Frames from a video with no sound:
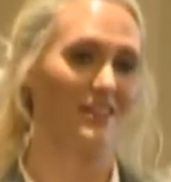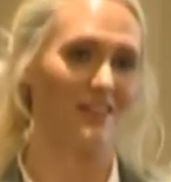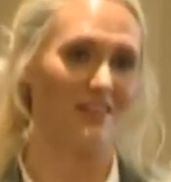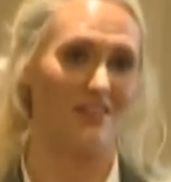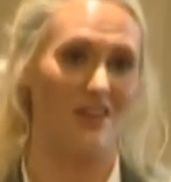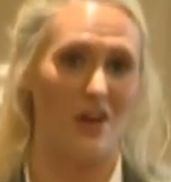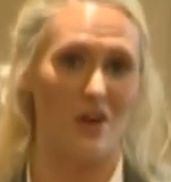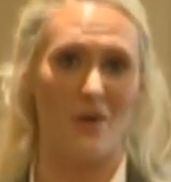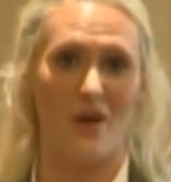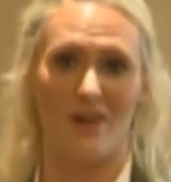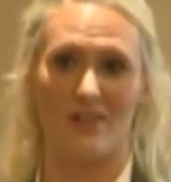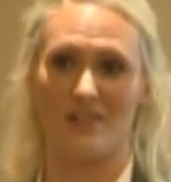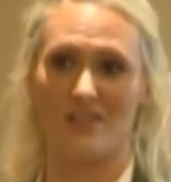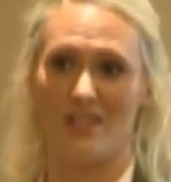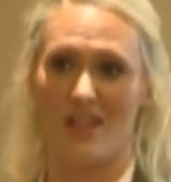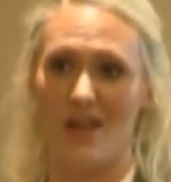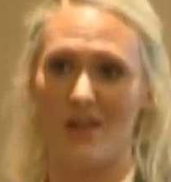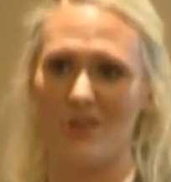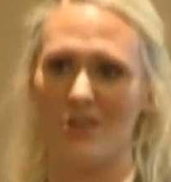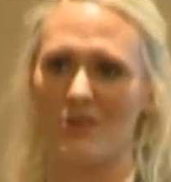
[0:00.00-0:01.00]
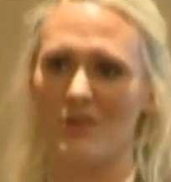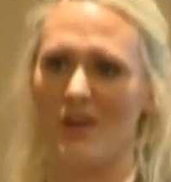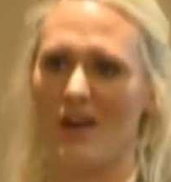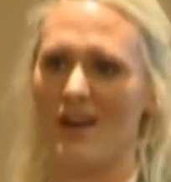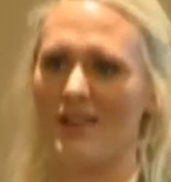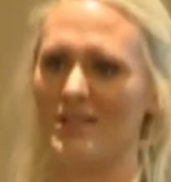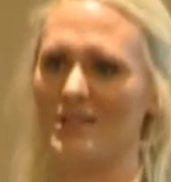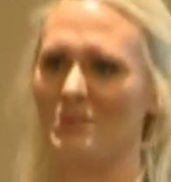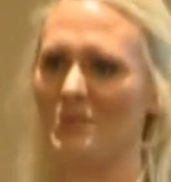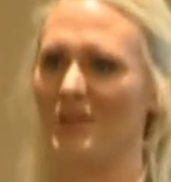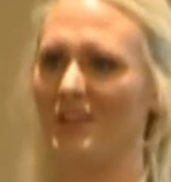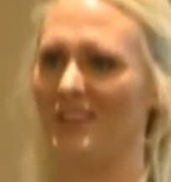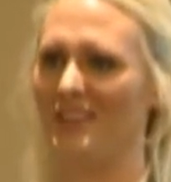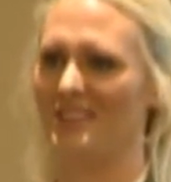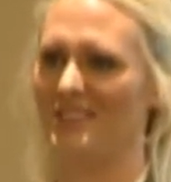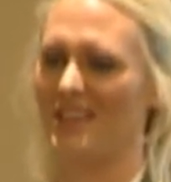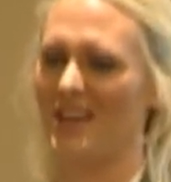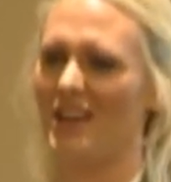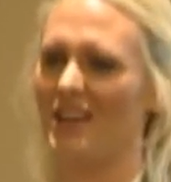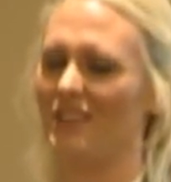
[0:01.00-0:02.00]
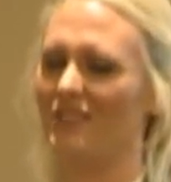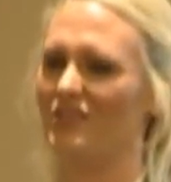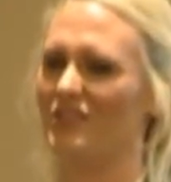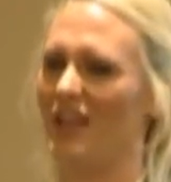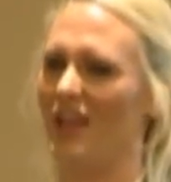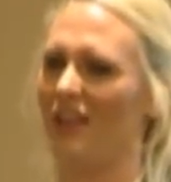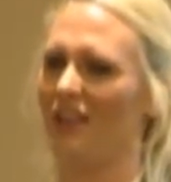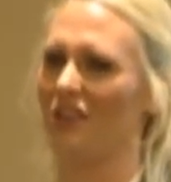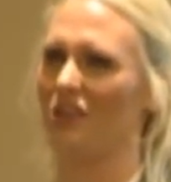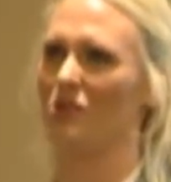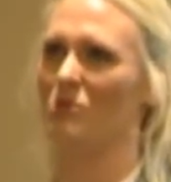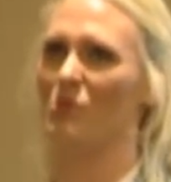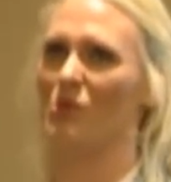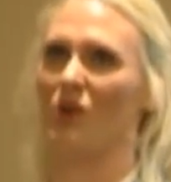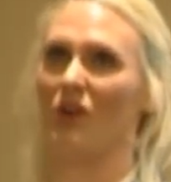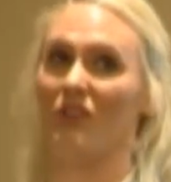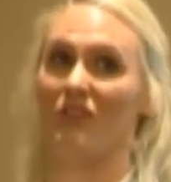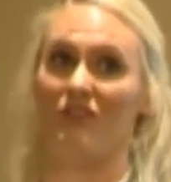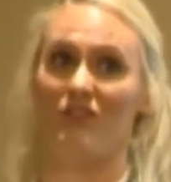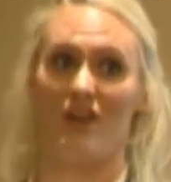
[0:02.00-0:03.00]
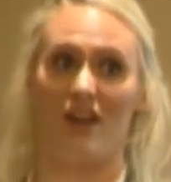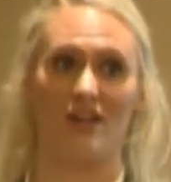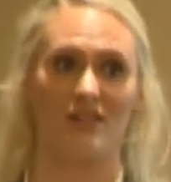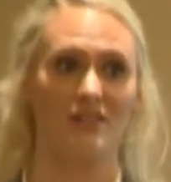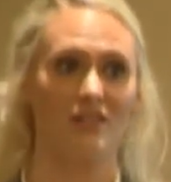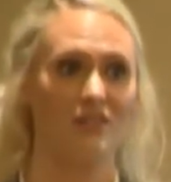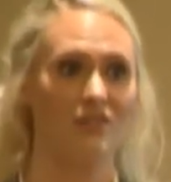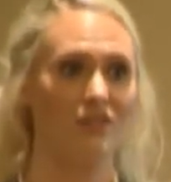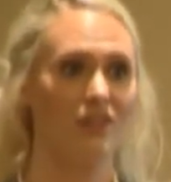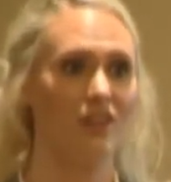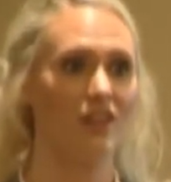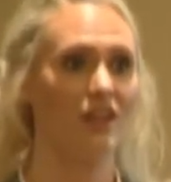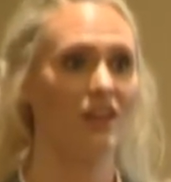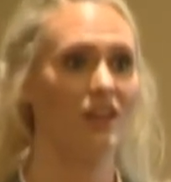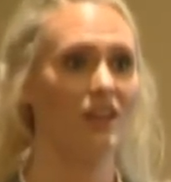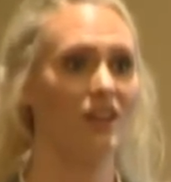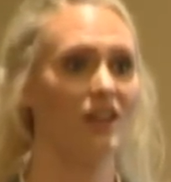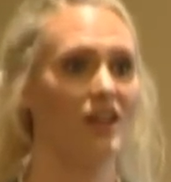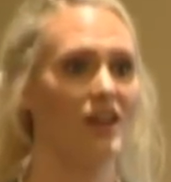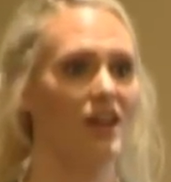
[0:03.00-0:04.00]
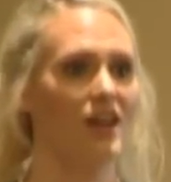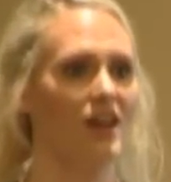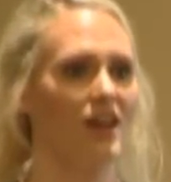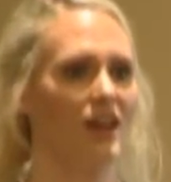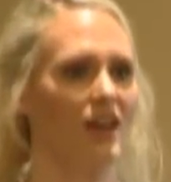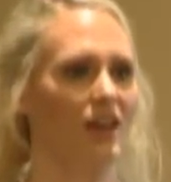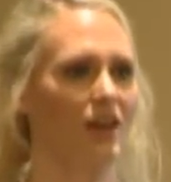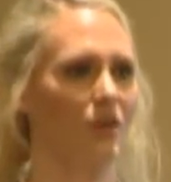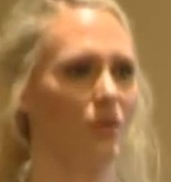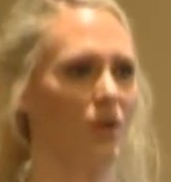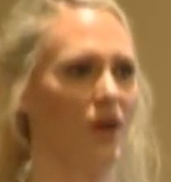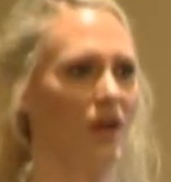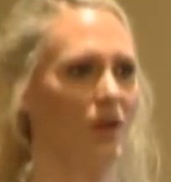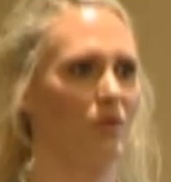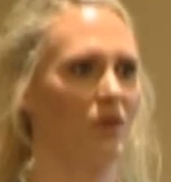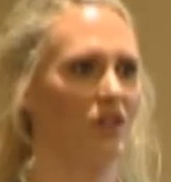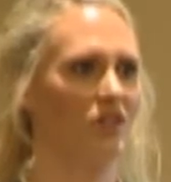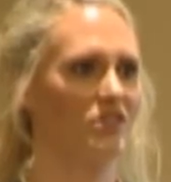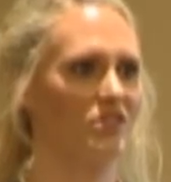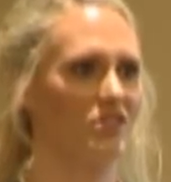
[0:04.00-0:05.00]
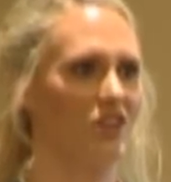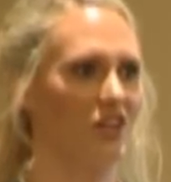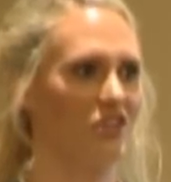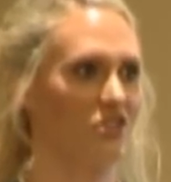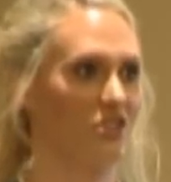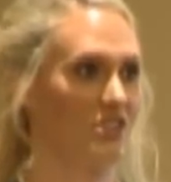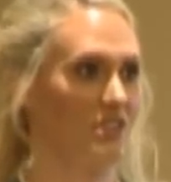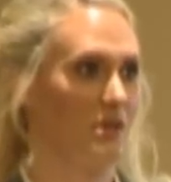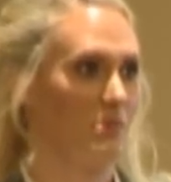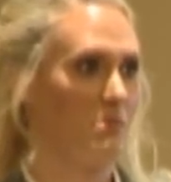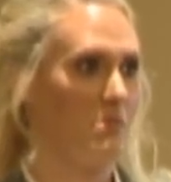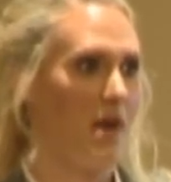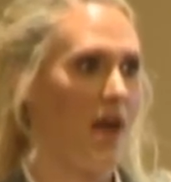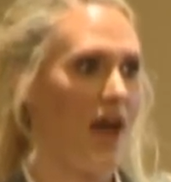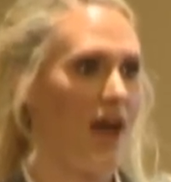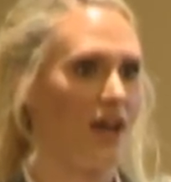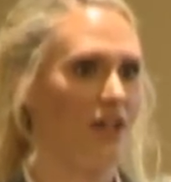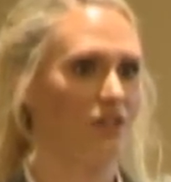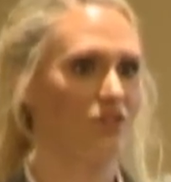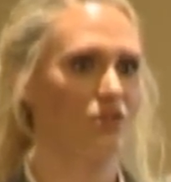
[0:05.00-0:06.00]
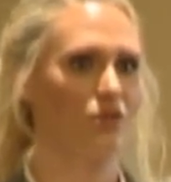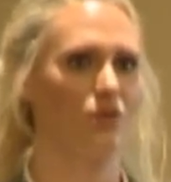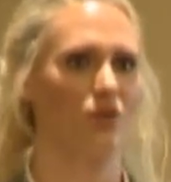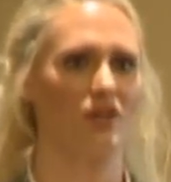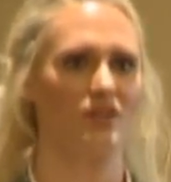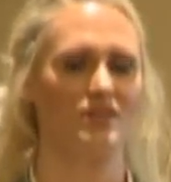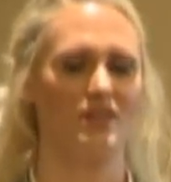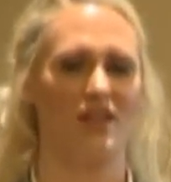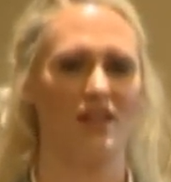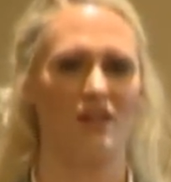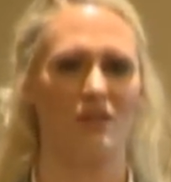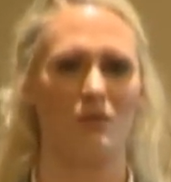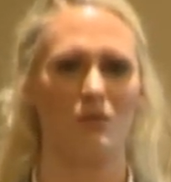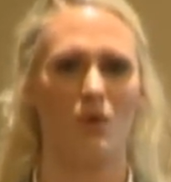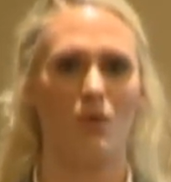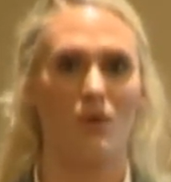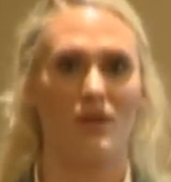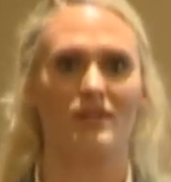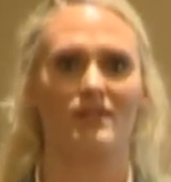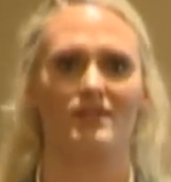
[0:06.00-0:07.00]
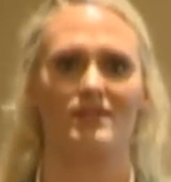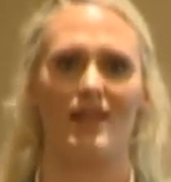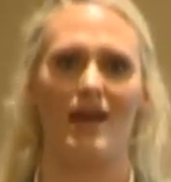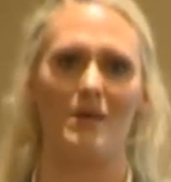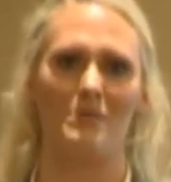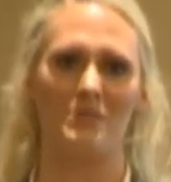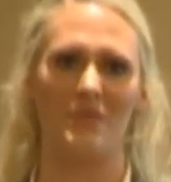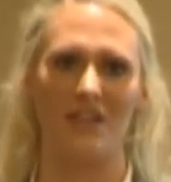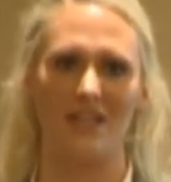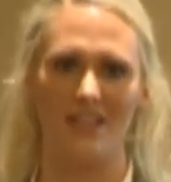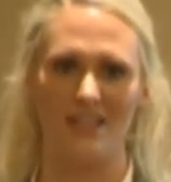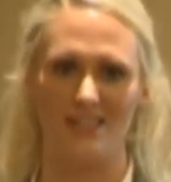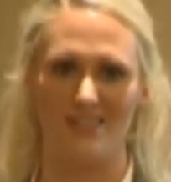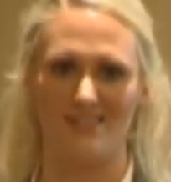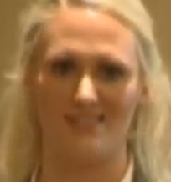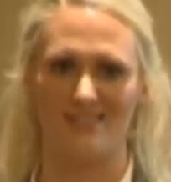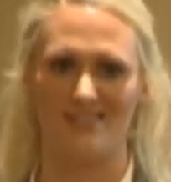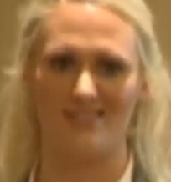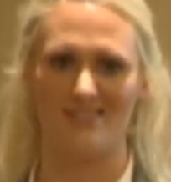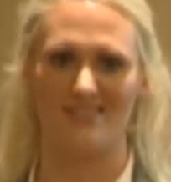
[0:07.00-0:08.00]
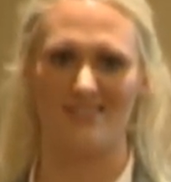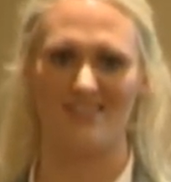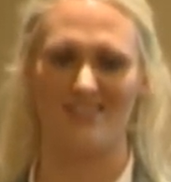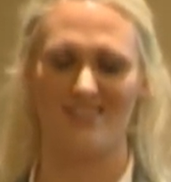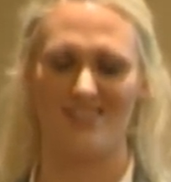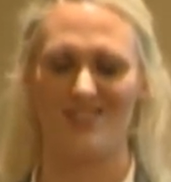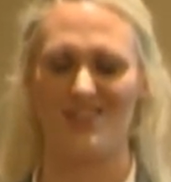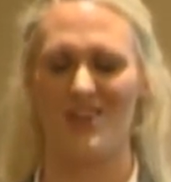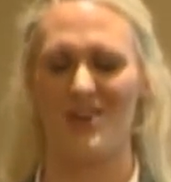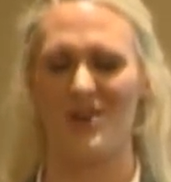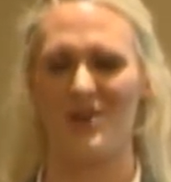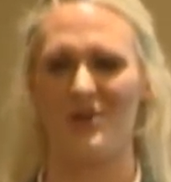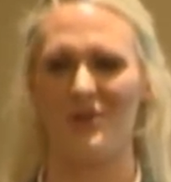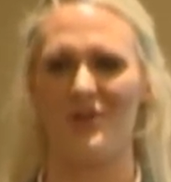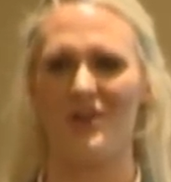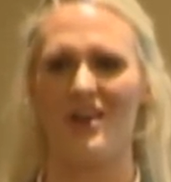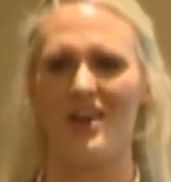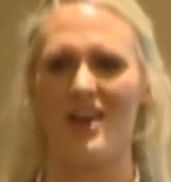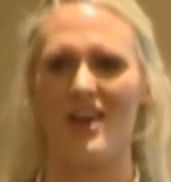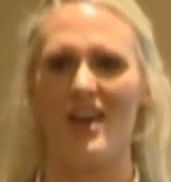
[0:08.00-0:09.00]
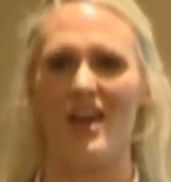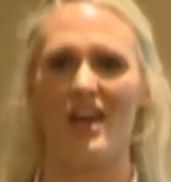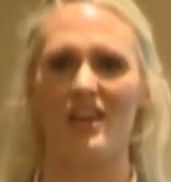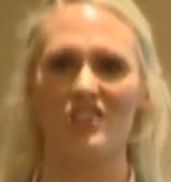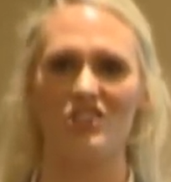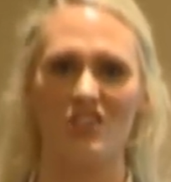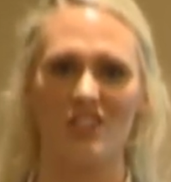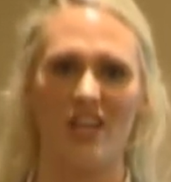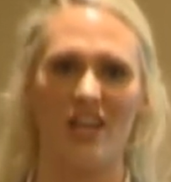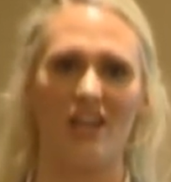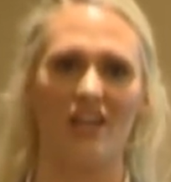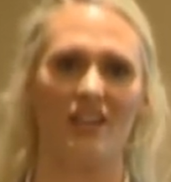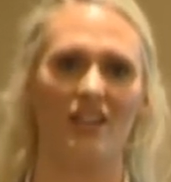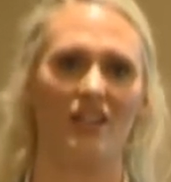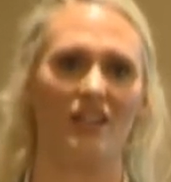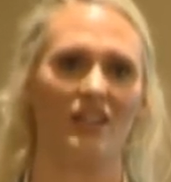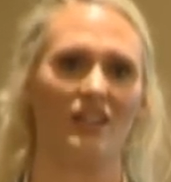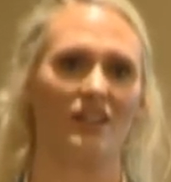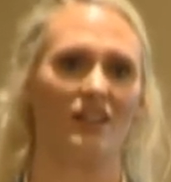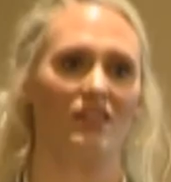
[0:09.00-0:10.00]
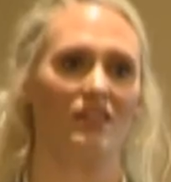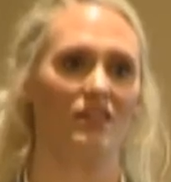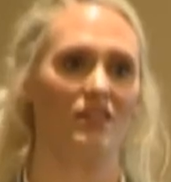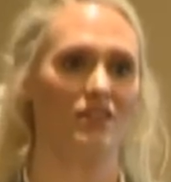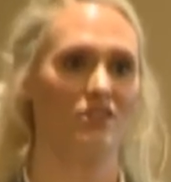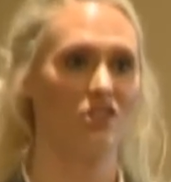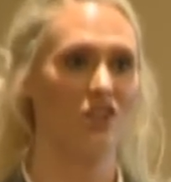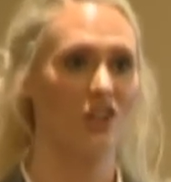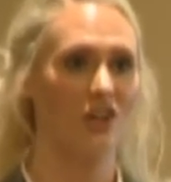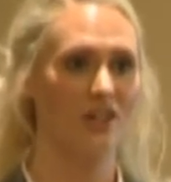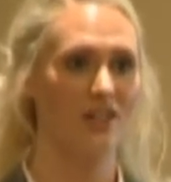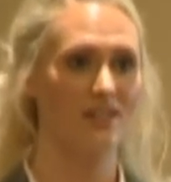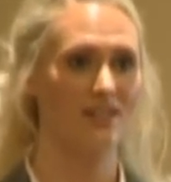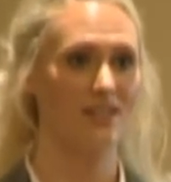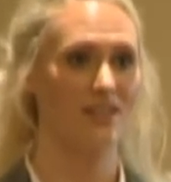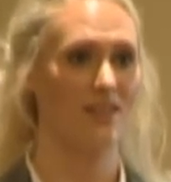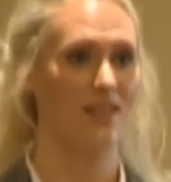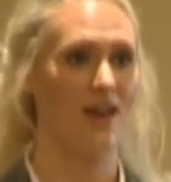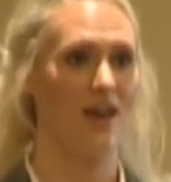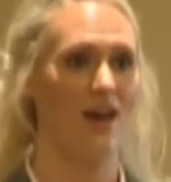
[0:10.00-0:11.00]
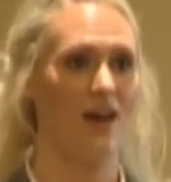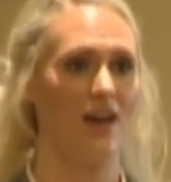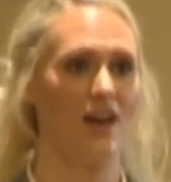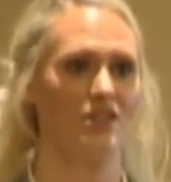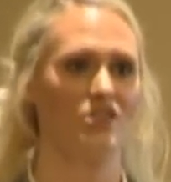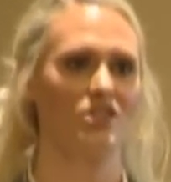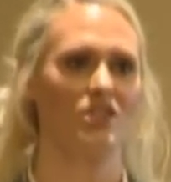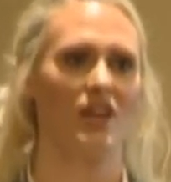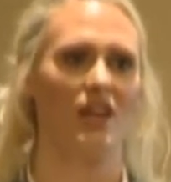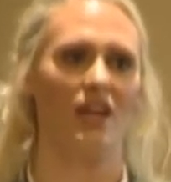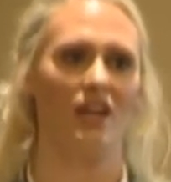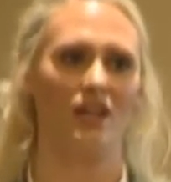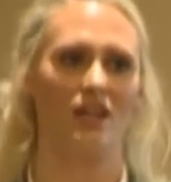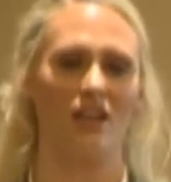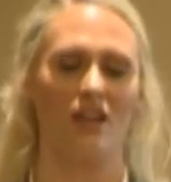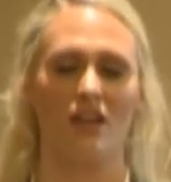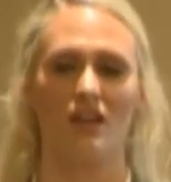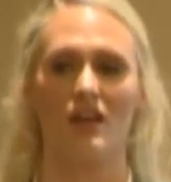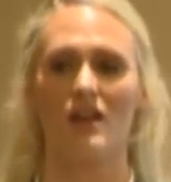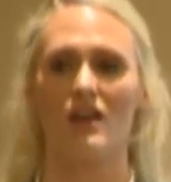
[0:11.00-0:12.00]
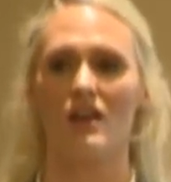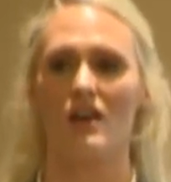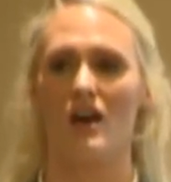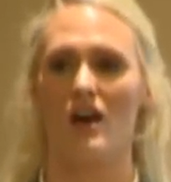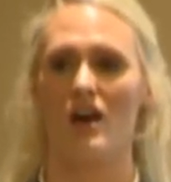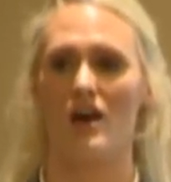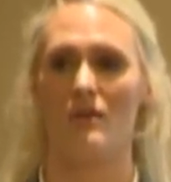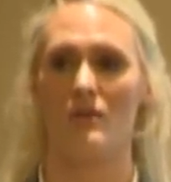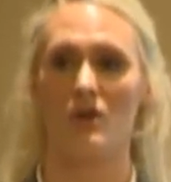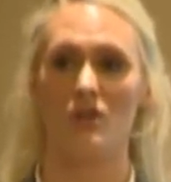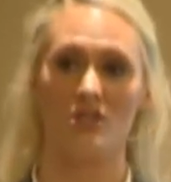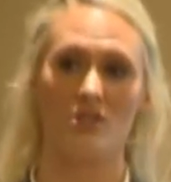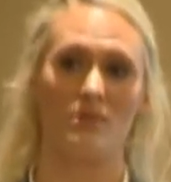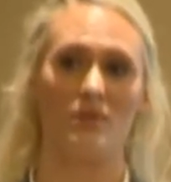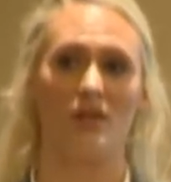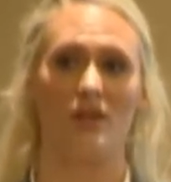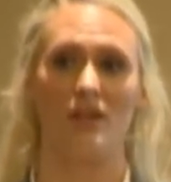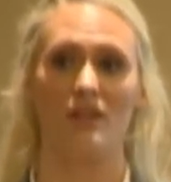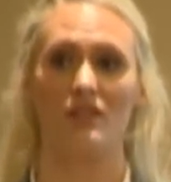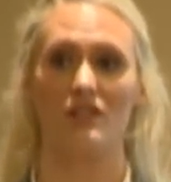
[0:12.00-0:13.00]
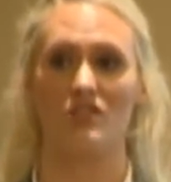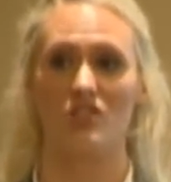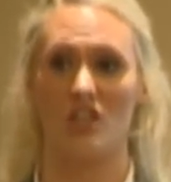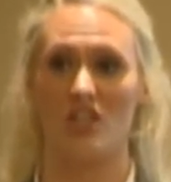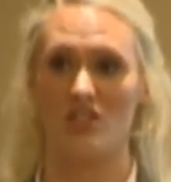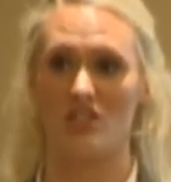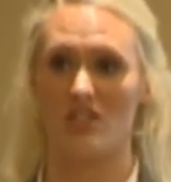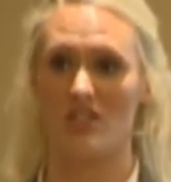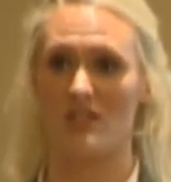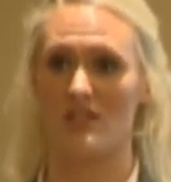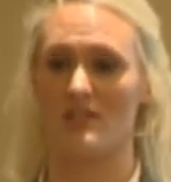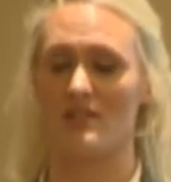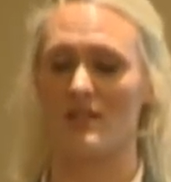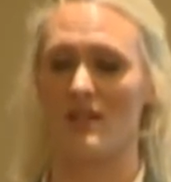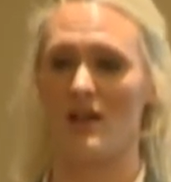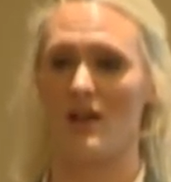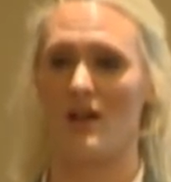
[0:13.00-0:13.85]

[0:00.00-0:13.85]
know how to tell you guys, but it's kind of telling you more effectively in a way where it's not just a match, or it's like, well, what does that mean? So educating the attorneys in that, educating ultimately the judges